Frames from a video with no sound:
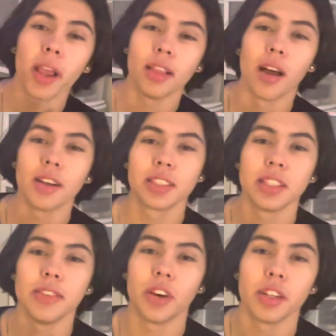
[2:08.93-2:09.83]
long
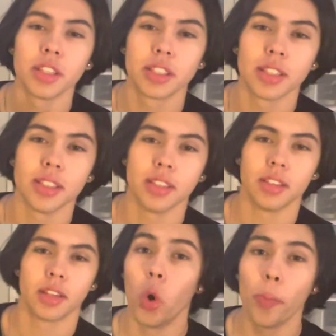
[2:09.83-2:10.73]
sleeve undershirt.
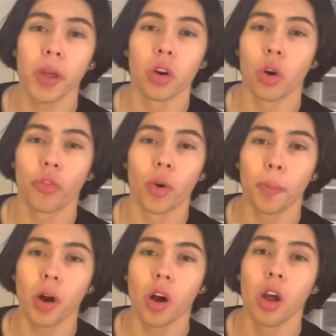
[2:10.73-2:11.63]
Hooping or
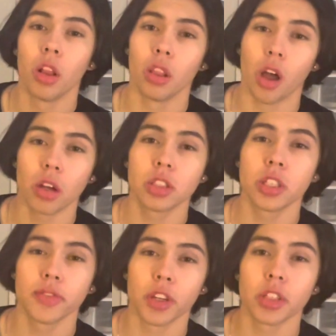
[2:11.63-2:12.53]
football, long
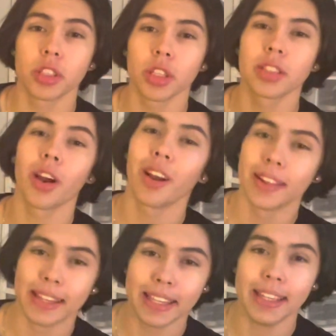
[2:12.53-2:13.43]
sleeve undershirts are
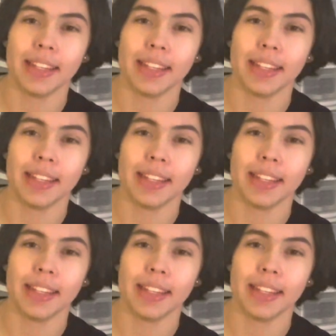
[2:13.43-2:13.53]
elite.